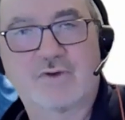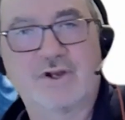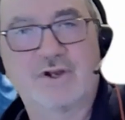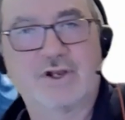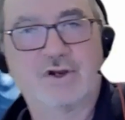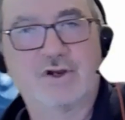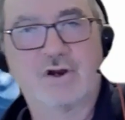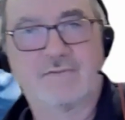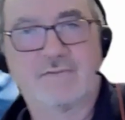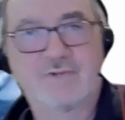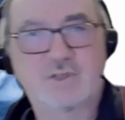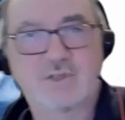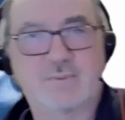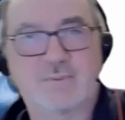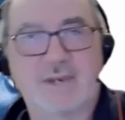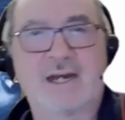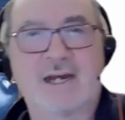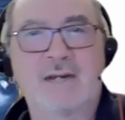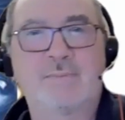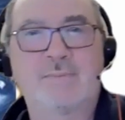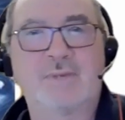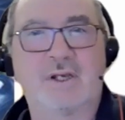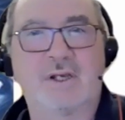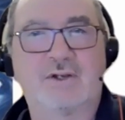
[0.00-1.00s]
got your novels
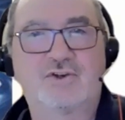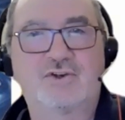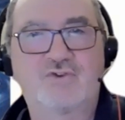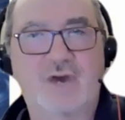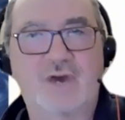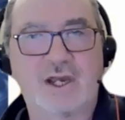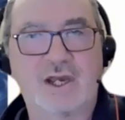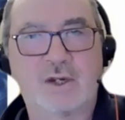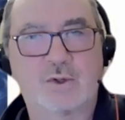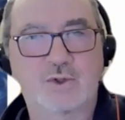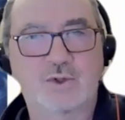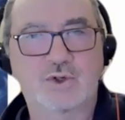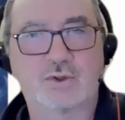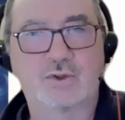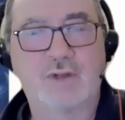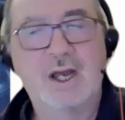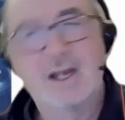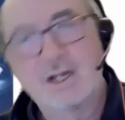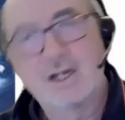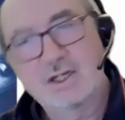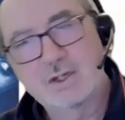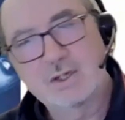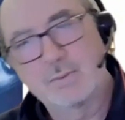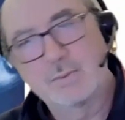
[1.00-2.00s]
behind me, Dry Hustle.
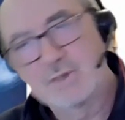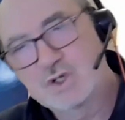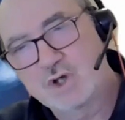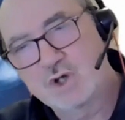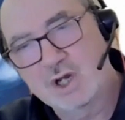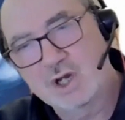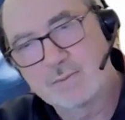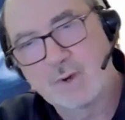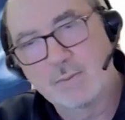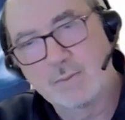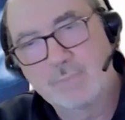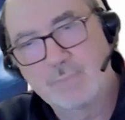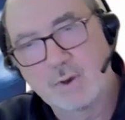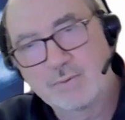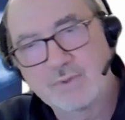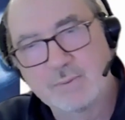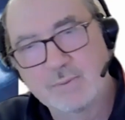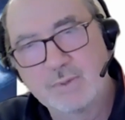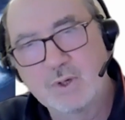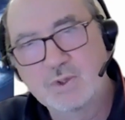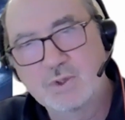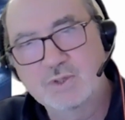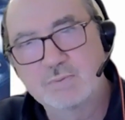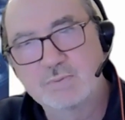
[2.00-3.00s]
Can we talk about both
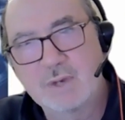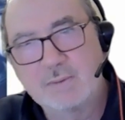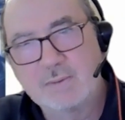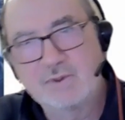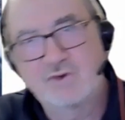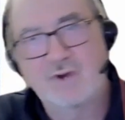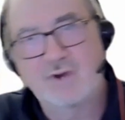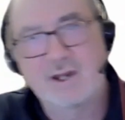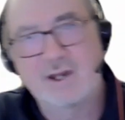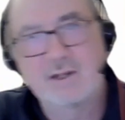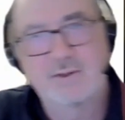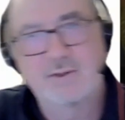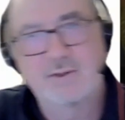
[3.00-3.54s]
the books? Maybe Dry